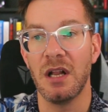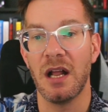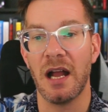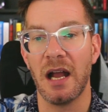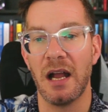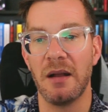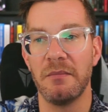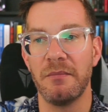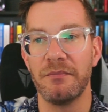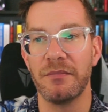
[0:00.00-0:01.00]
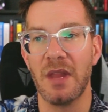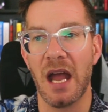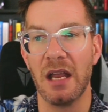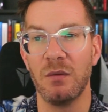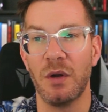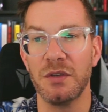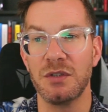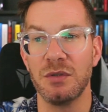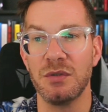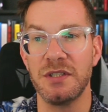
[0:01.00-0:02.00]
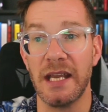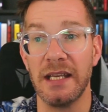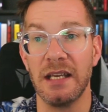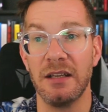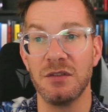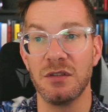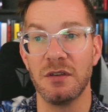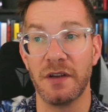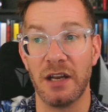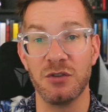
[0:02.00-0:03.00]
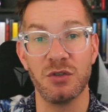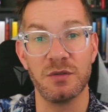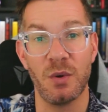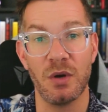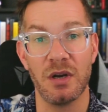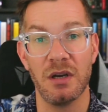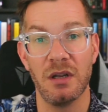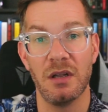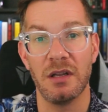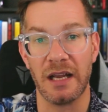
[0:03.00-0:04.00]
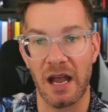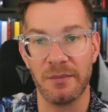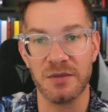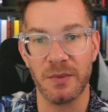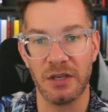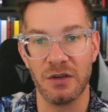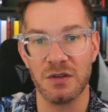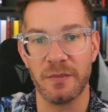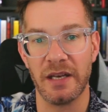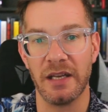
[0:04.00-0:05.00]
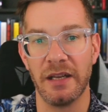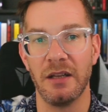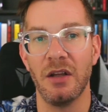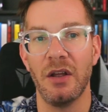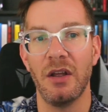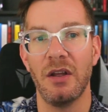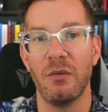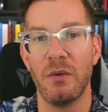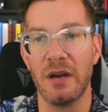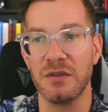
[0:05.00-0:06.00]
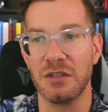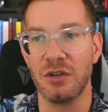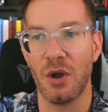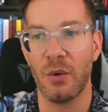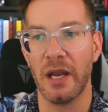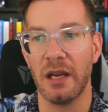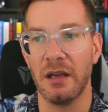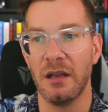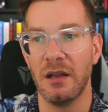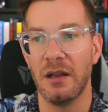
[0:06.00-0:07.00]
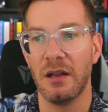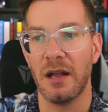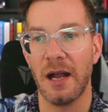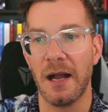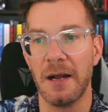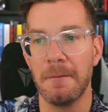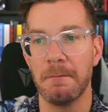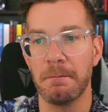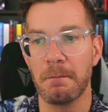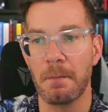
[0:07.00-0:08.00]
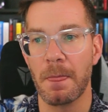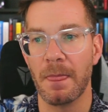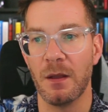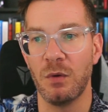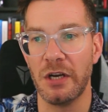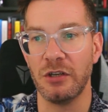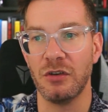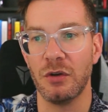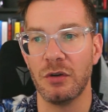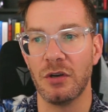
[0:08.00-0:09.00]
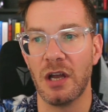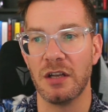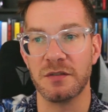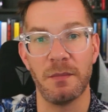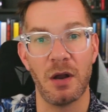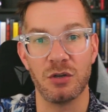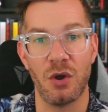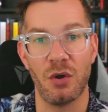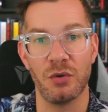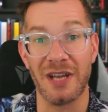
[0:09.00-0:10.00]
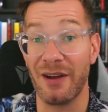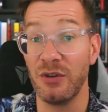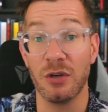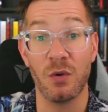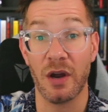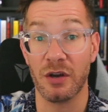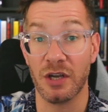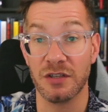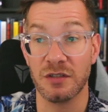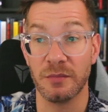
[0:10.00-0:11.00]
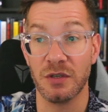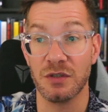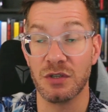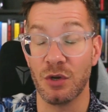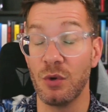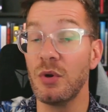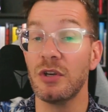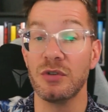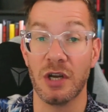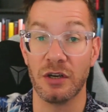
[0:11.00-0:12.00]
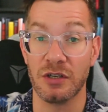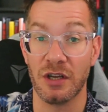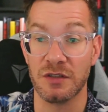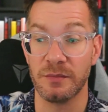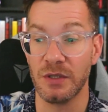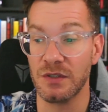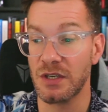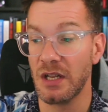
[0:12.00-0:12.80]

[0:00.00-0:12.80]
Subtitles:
I want to dig into the financials more, like how much money are you spending, where is it going, um, what are your smart goals, how do you acquire customers, who are your target customers,